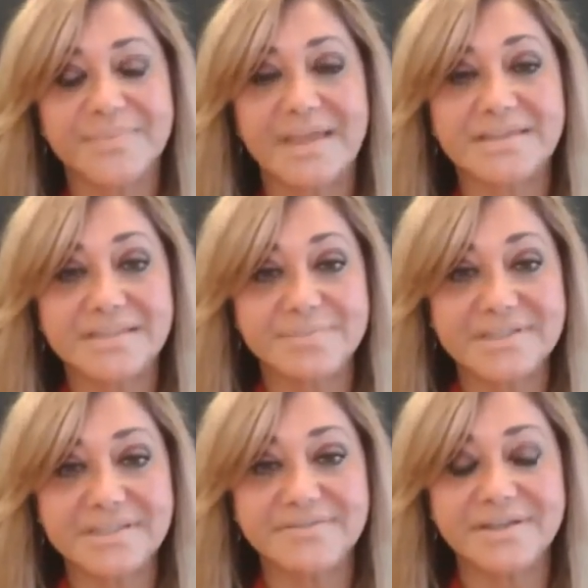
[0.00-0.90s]
and
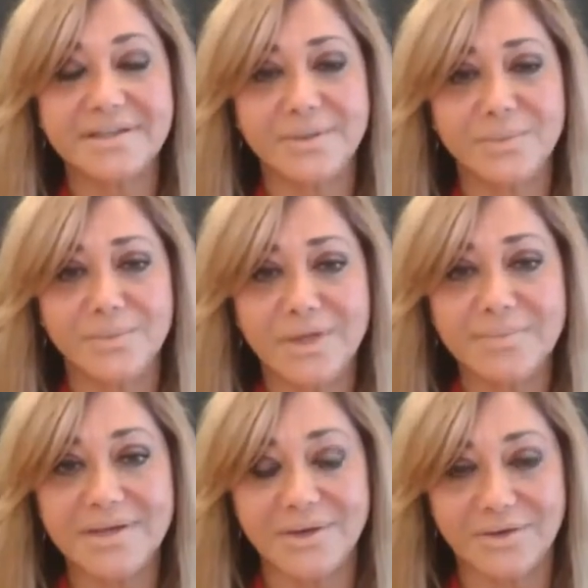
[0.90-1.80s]
specifically
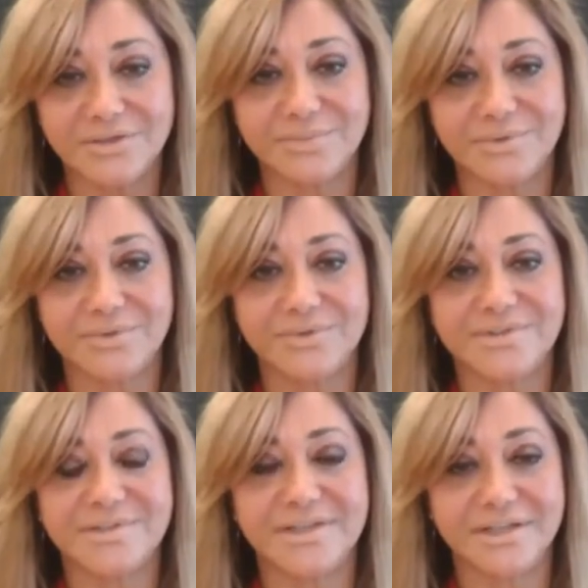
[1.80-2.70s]
women
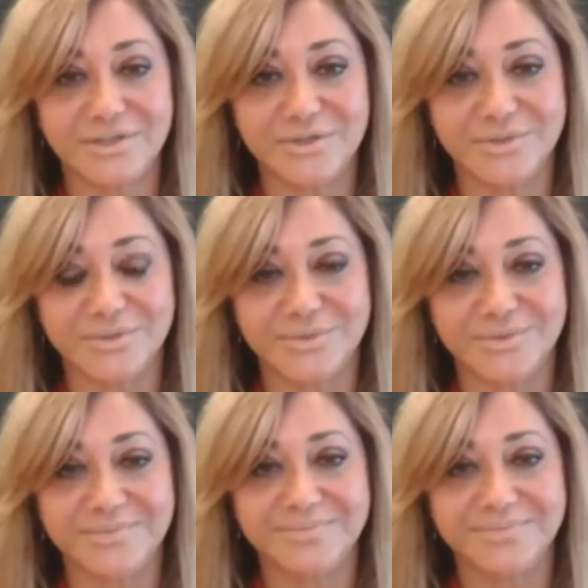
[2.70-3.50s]
entrepreneurs like you